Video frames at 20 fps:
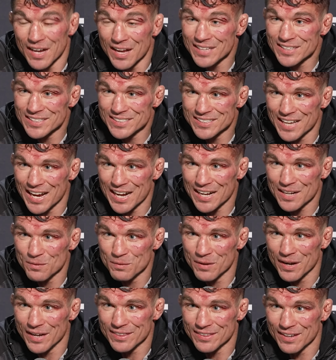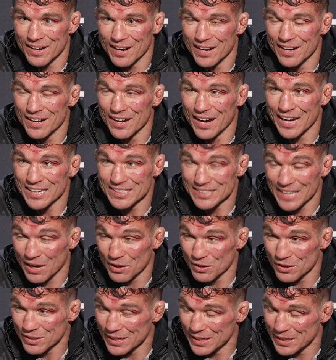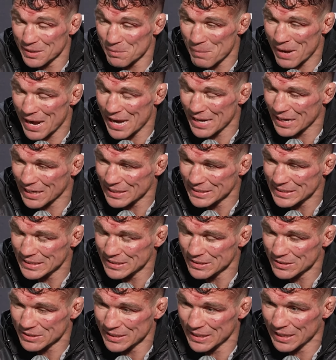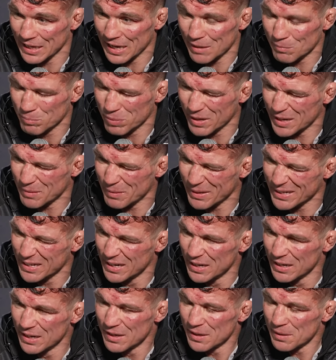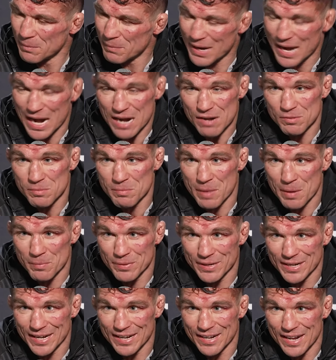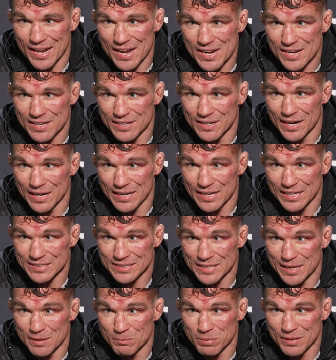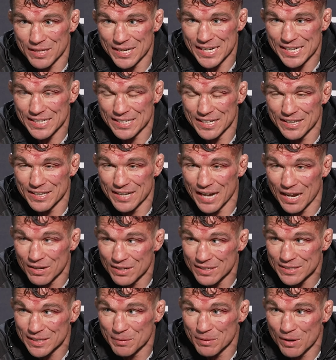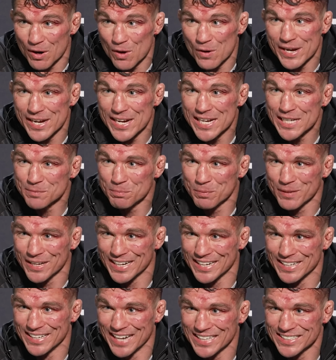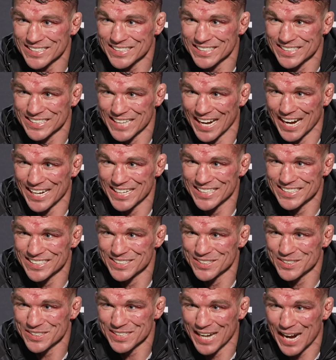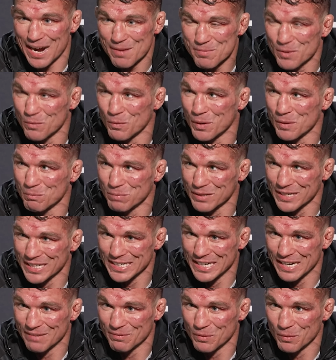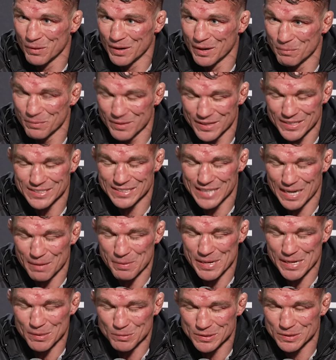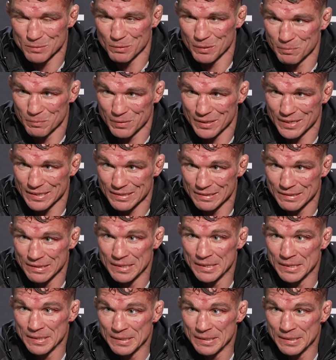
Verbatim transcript: That's exactly what I thought. I, I look on the mat and I see seeing a lot of blood. I'm like, man, I don't remember getting hit. I guess I'm bleeding. And then I looked. I'm like, oh, he's bleeding. That's a change. Usually I'm the one bleeding everywhere, but this time he was the one bleeding